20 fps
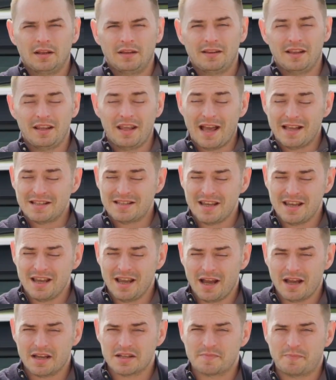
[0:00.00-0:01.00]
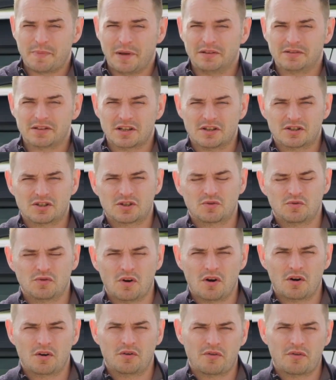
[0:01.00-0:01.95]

The Yeti has built a strong